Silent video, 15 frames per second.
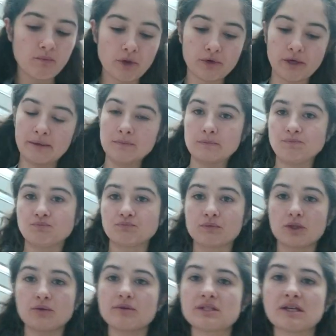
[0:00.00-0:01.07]
Okay,
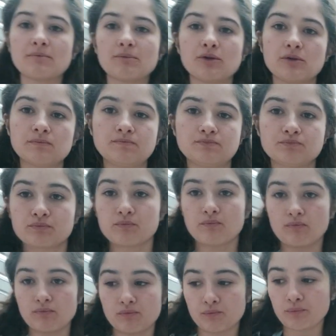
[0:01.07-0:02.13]
to assemble,
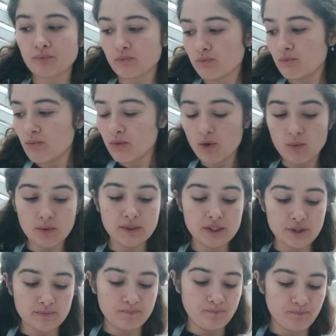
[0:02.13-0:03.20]
what we
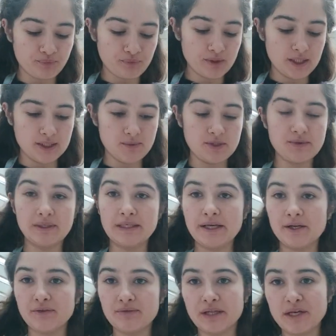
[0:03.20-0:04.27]
do is we do a
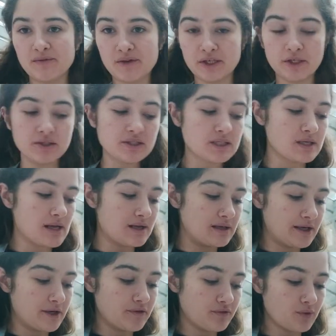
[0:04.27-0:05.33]
layer of ladyfingers, a
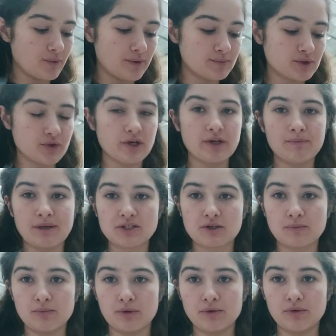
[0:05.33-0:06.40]
layer of the whipped cream
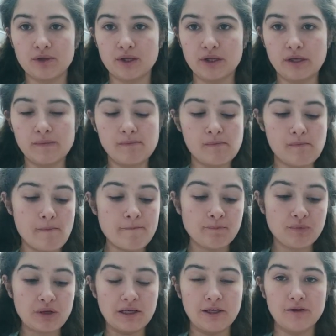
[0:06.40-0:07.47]
mascarpone thingy,
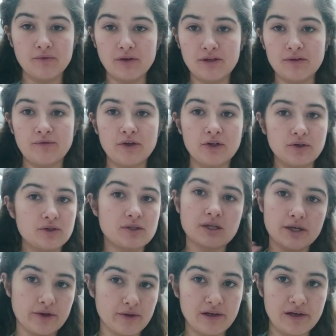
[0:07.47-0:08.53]
a layer of ladyfingers,
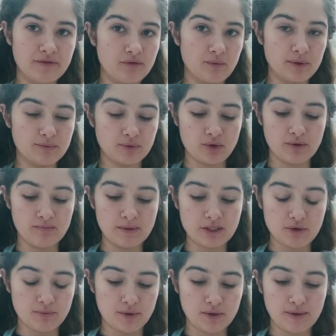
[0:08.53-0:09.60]
another layer of the whipped cream
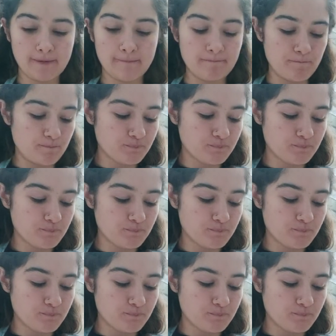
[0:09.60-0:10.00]
mascarpone thing.